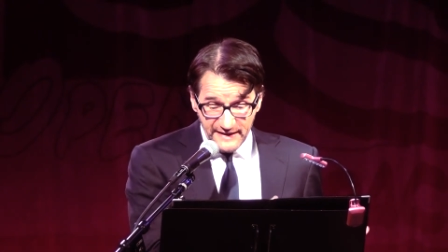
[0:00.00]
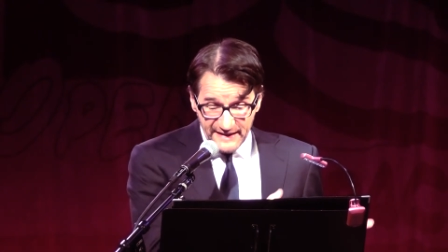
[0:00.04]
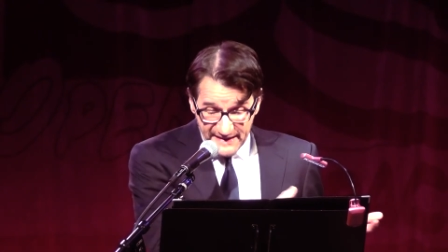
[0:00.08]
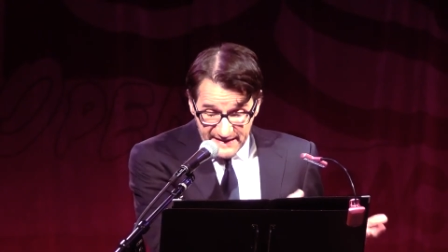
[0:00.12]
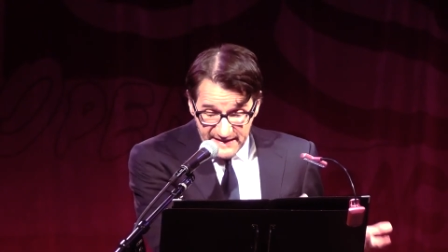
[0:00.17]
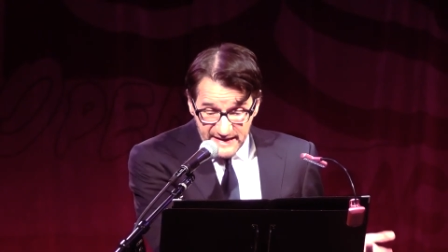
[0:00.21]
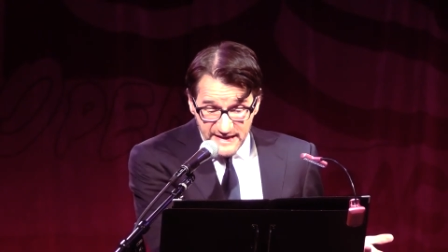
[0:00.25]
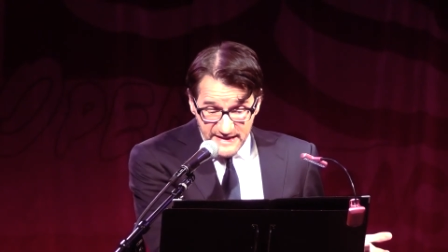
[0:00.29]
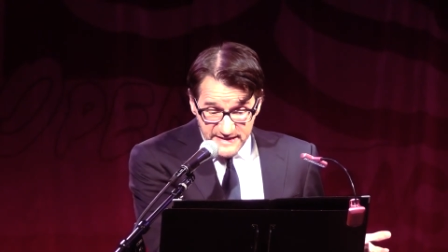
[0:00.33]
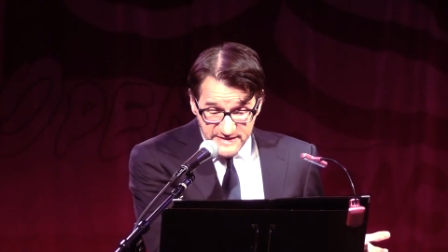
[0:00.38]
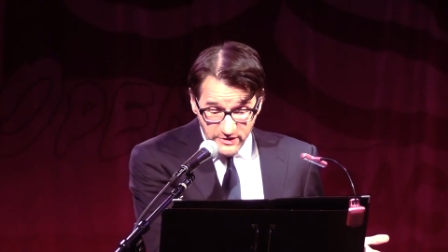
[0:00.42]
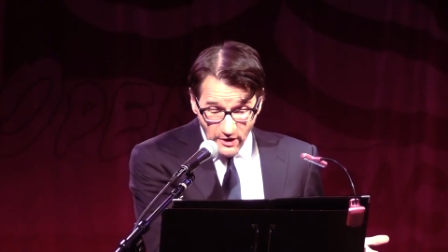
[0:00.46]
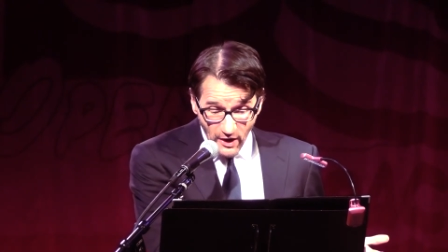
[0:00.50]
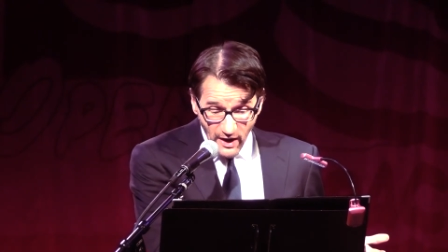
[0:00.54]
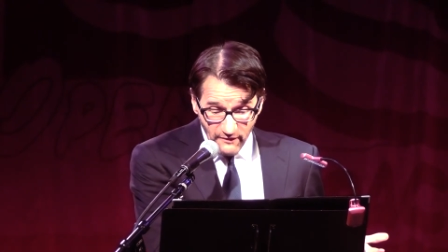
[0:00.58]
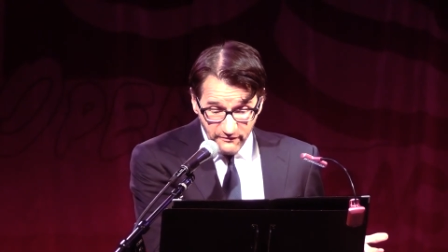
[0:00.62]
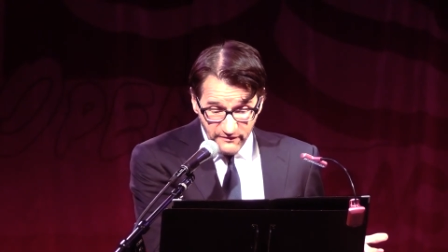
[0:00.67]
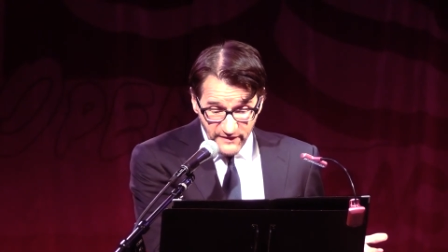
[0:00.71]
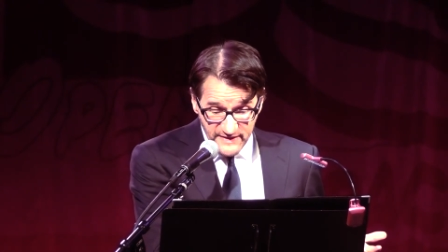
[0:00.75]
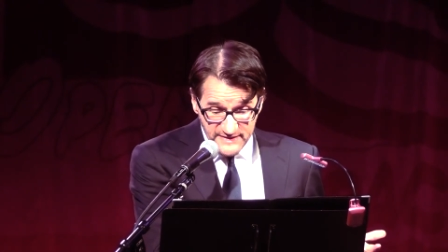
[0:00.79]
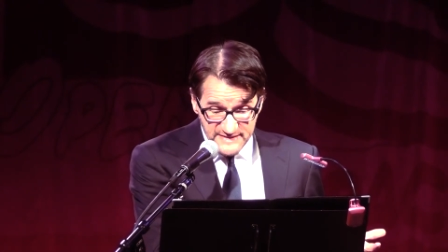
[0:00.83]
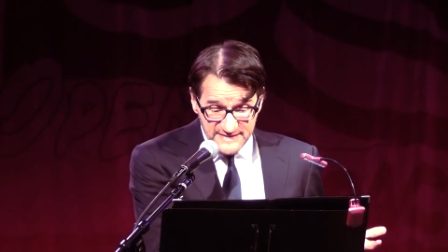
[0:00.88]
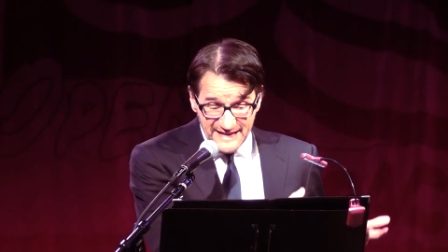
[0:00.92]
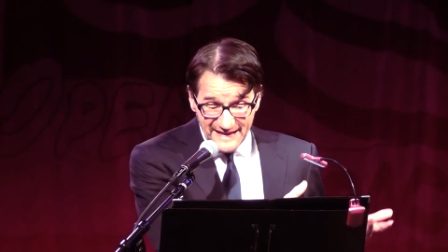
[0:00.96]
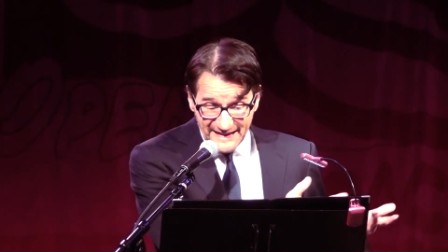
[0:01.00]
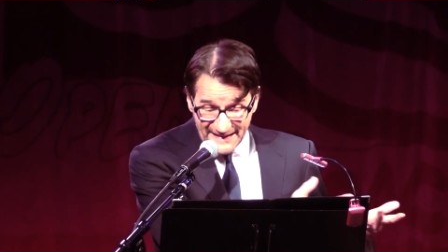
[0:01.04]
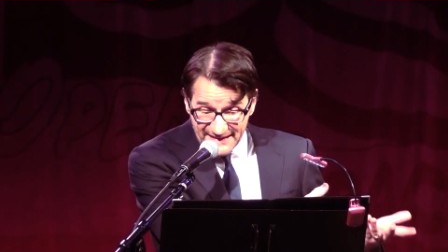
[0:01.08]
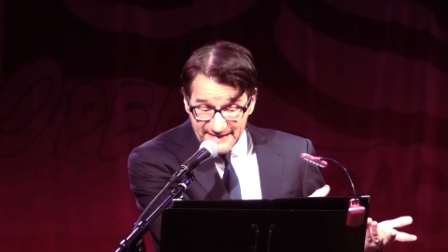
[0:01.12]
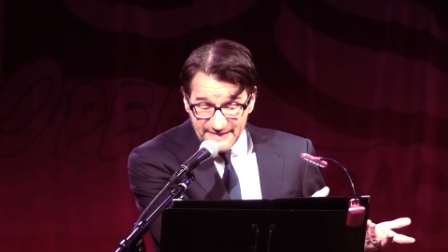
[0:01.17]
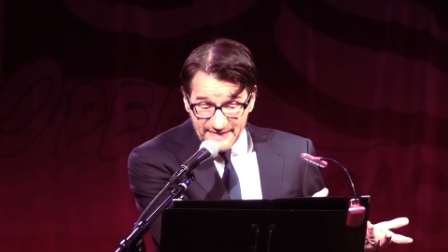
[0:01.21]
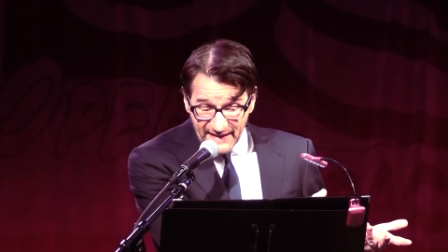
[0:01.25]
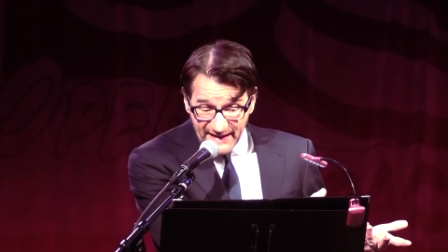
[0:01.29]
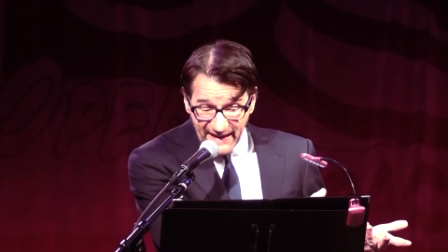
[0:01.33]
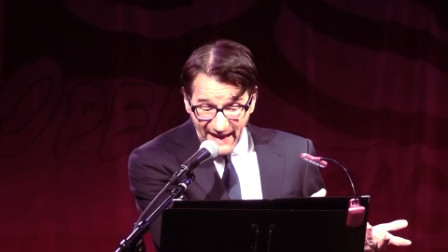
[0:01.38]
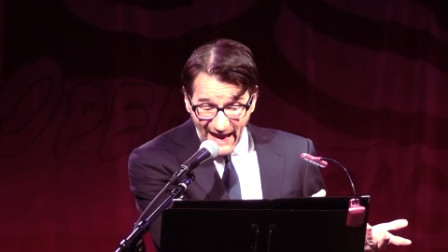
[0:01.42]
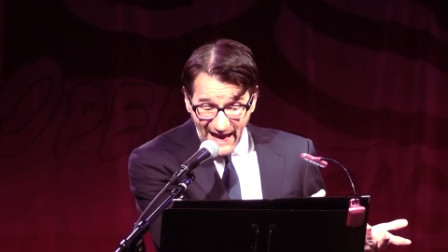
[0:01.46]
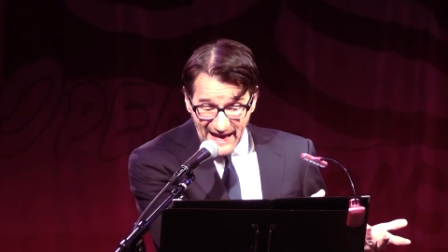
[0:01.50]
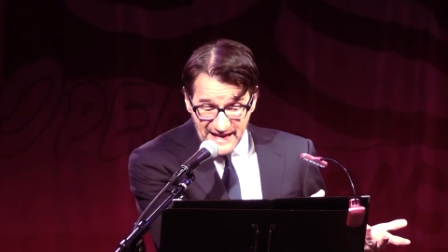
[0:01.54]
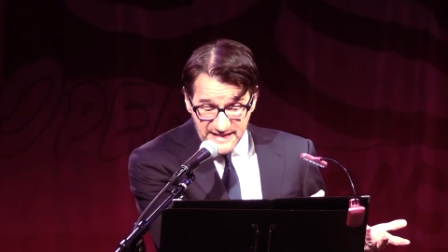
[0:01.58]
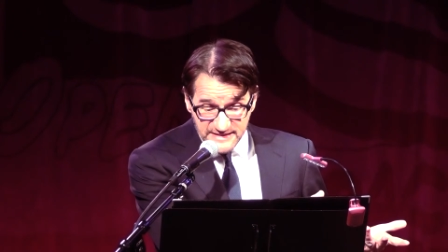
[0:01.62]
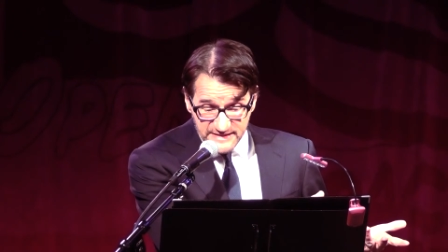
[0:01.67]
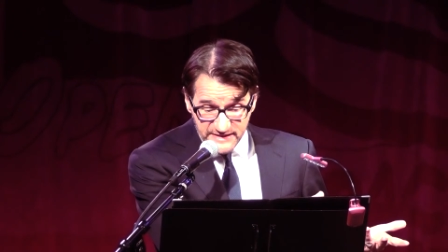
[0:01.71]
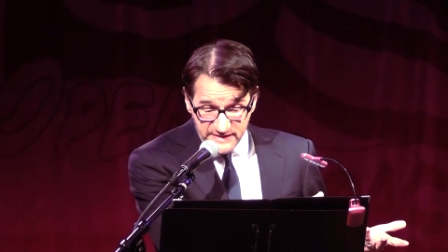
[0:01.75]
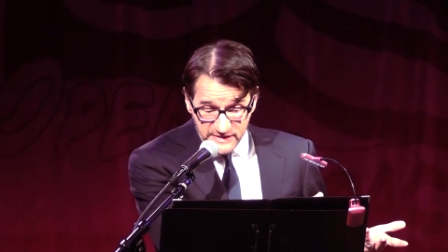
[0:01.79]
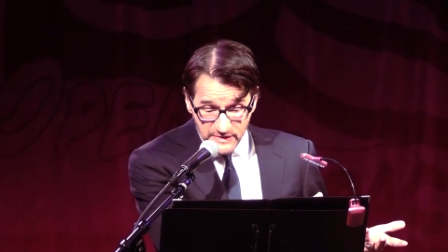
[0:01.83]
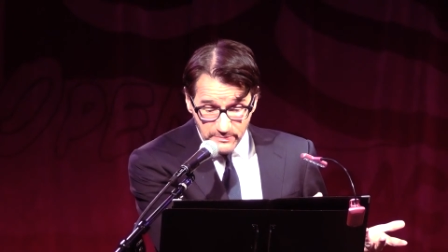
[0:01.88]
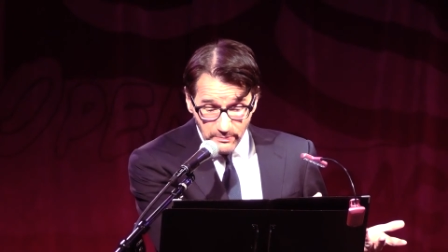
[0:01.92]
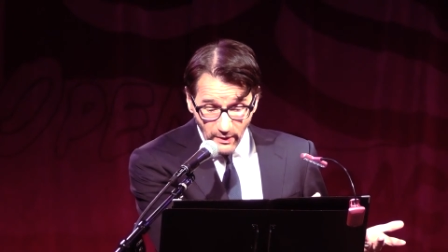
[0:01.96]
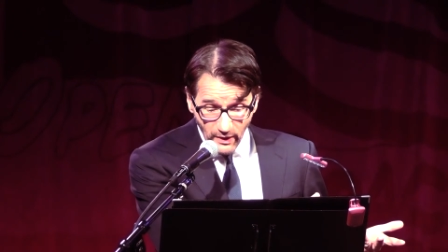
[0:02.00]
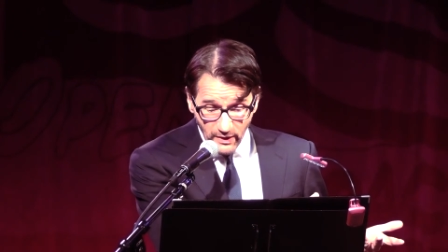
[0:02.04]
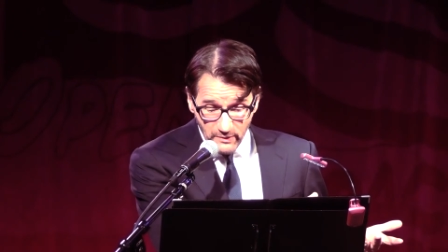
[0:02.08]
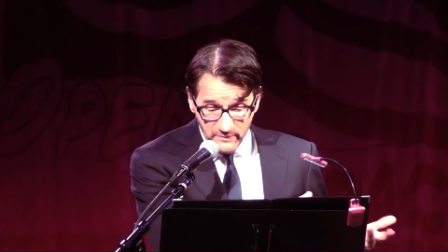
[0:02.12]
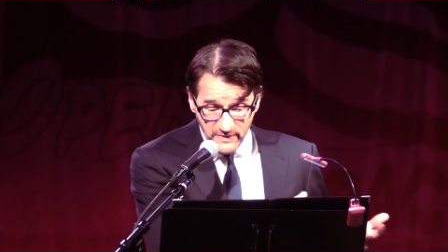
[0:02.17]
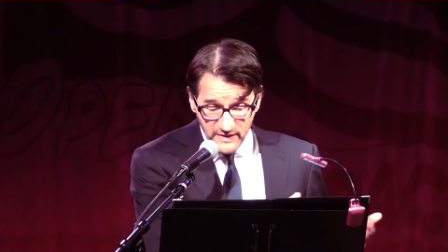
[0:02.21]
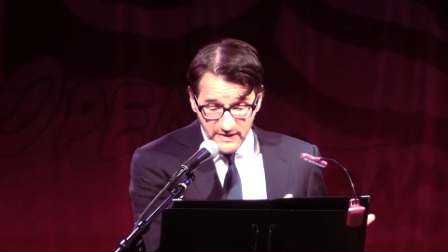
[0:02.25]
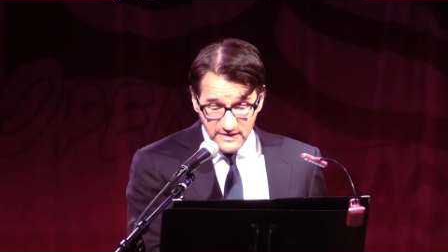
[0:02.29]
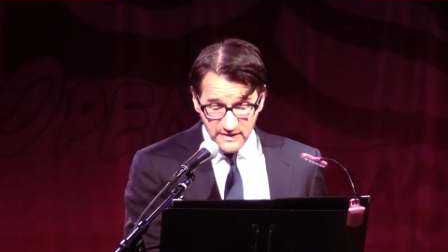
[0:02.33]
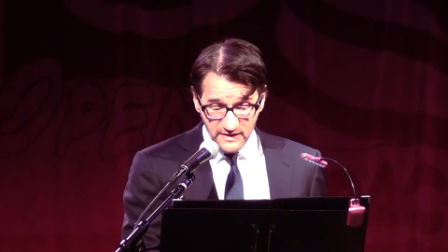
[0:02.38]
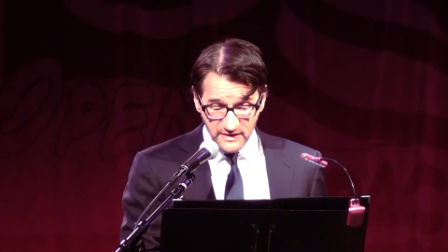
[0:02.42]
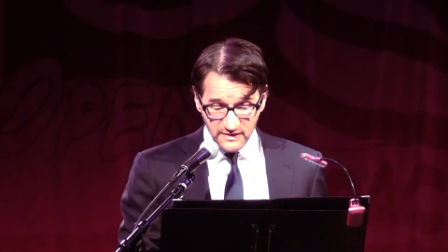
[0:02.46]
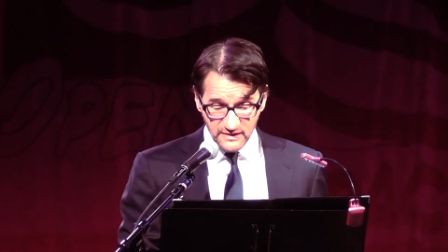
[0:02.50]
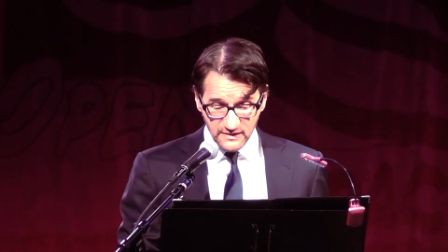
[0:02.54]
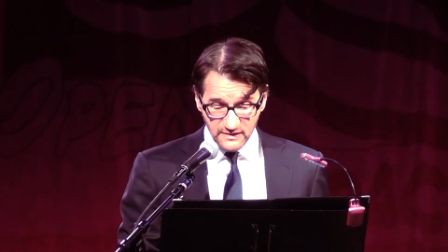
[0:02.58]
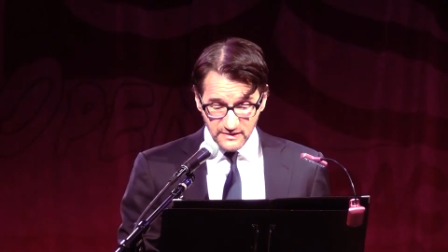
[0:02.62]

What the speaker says: in his office, in the casting department.